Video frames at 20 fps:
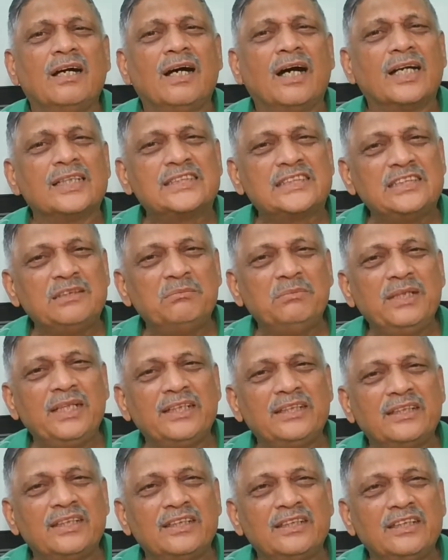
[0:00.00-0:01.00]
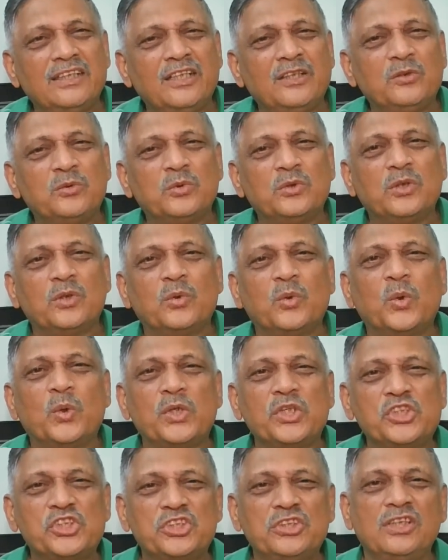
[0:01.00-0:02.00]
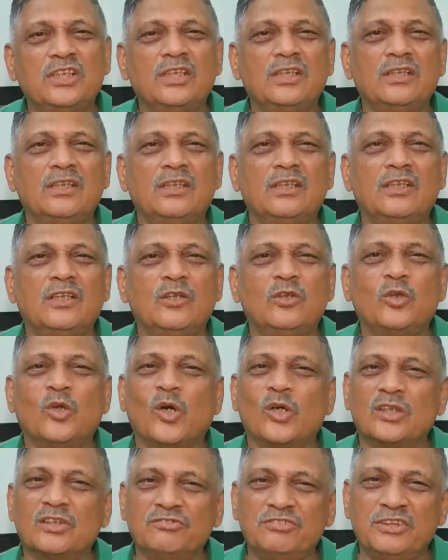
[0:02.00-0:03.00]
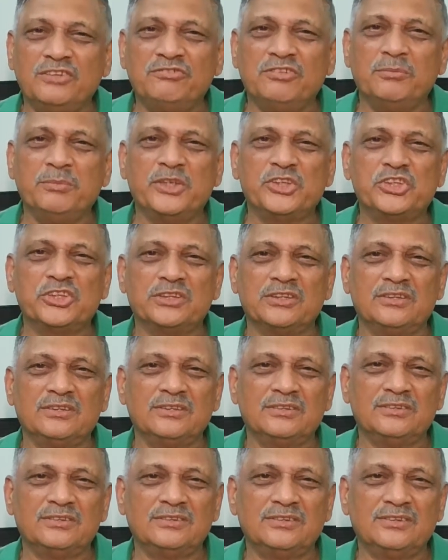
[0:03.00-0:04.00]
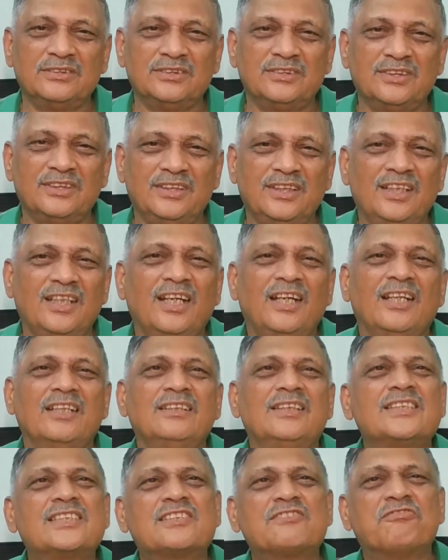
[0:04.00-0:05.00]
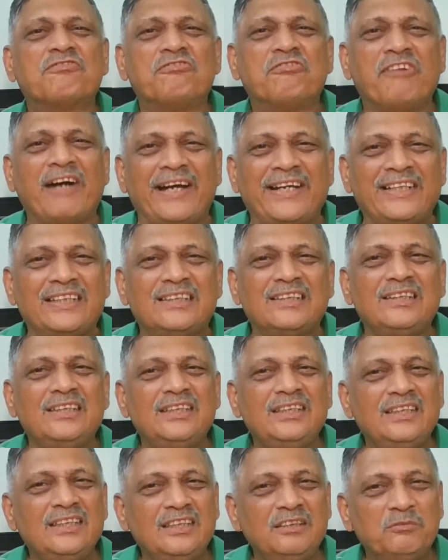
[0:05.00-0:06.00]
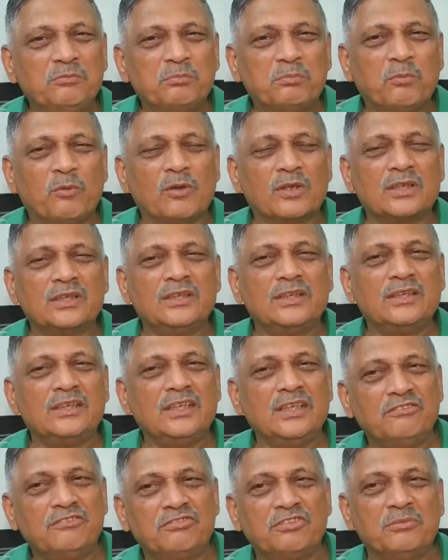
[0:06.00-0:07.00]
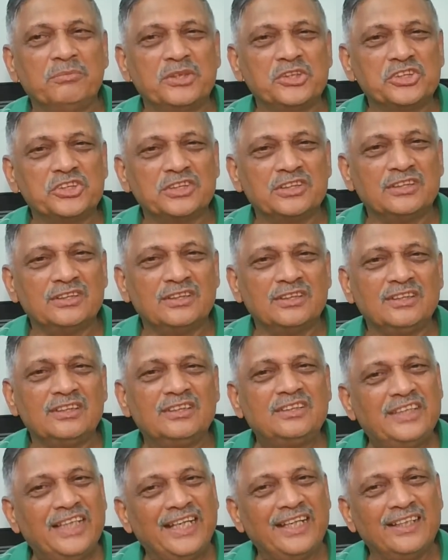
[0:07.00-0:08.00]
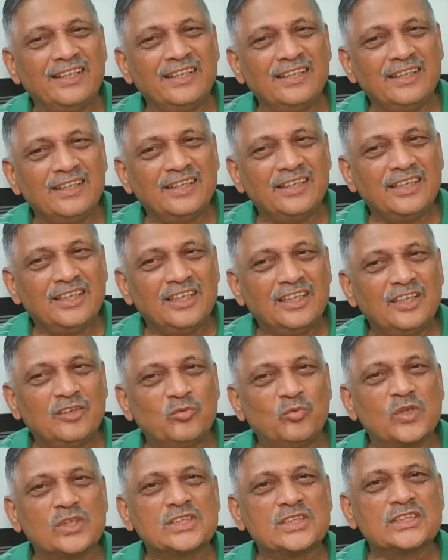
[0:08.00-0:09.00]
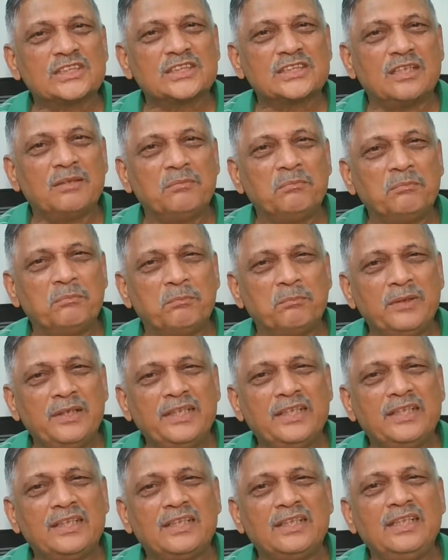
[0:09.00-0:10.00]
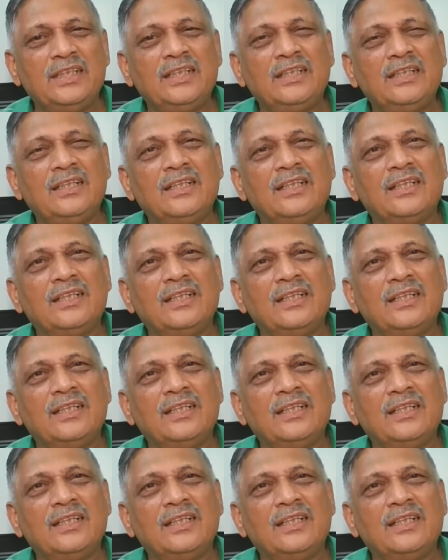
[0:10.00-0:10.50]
assimilated into the original lot of information. This vitally important information then was completely